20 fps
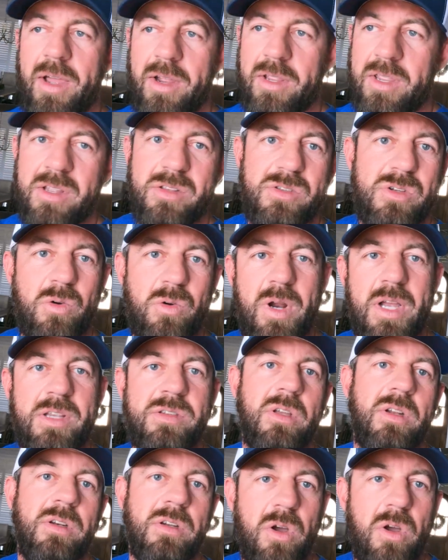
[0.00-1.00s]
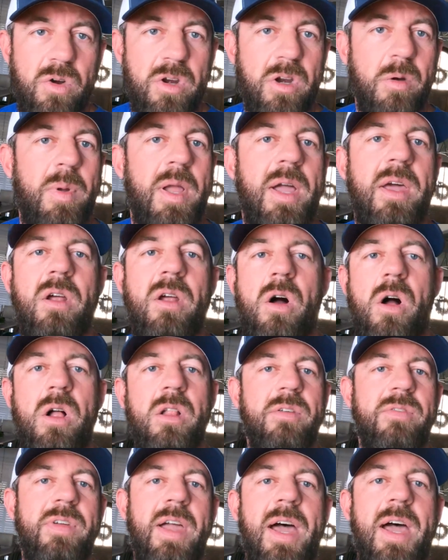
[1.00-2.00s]
Kids are wrestling, go to your bed.
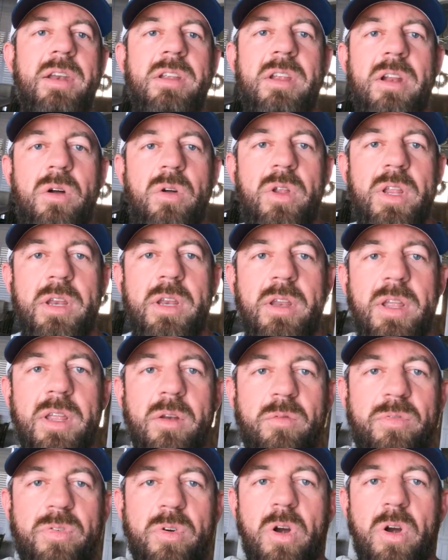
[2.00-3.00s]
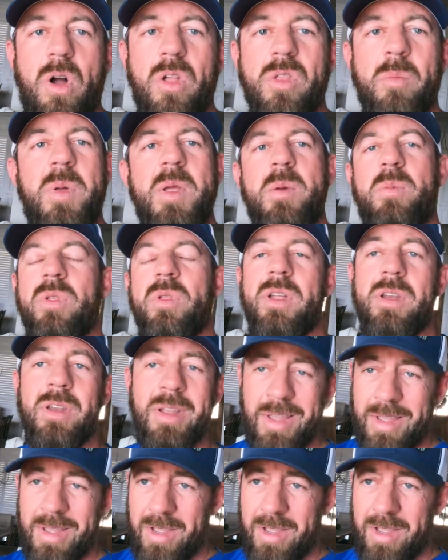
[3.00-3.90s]
All of that, you know, and for all the people that